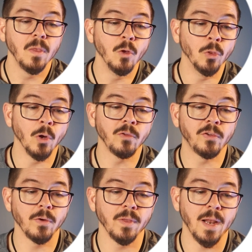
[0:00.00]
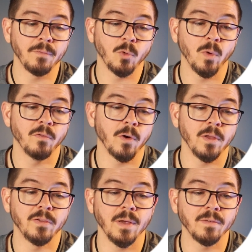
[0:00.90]
You'll notice here that after we've
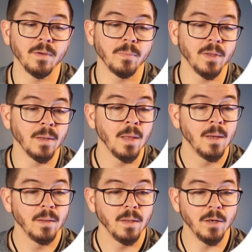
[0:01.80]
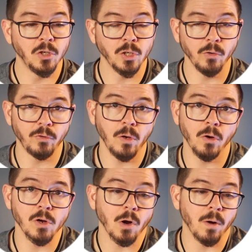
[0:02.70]
already set something, that it shows you
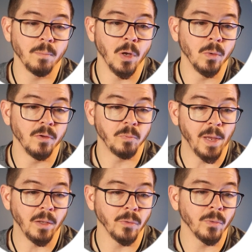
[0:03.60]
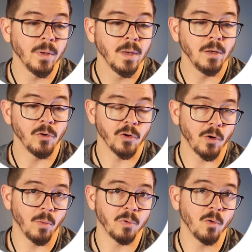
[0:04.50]
your current mode is manual and your
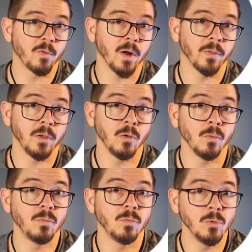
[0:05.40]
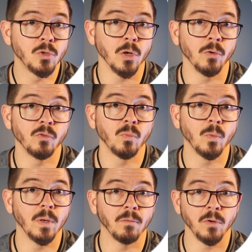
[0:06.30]
current profile that you chose
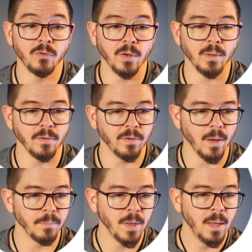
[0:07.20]
whenever you set this up.